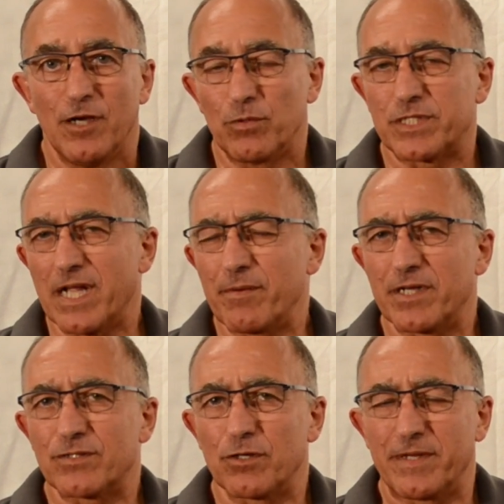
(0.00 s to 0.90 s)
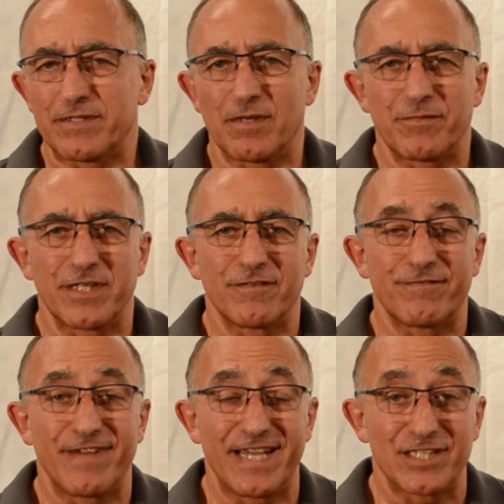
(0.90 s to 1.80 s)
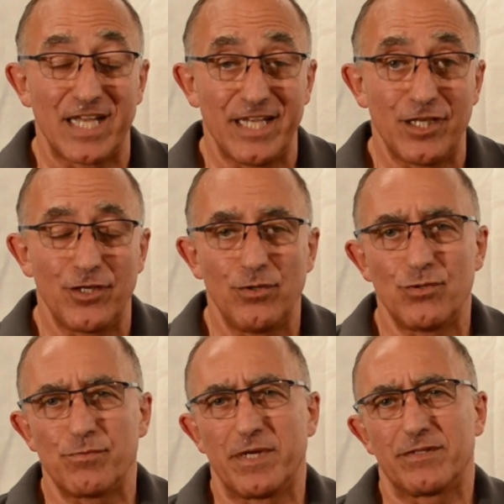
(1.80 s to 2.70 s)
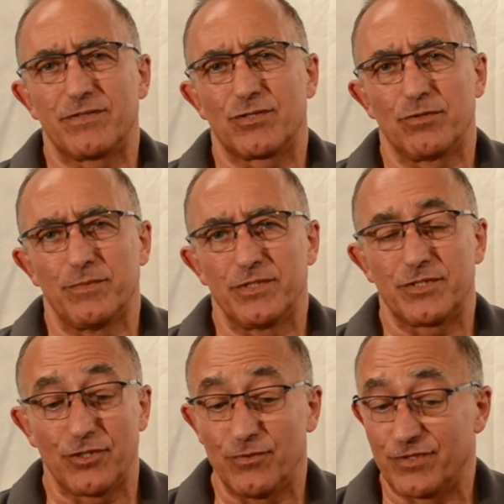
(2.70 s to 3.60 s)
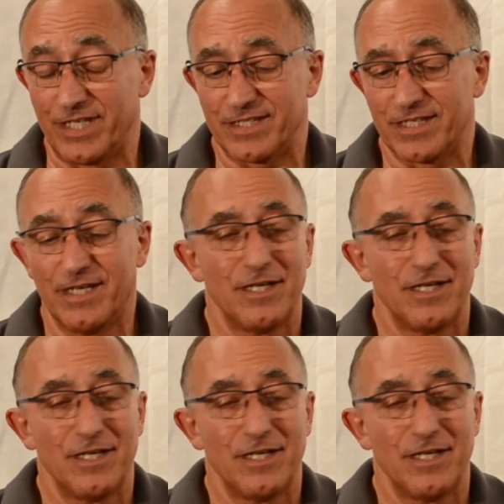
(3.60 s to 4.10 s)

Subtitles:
Well, today we're going to talk about something that affects a huge amount of swimmers. Two things.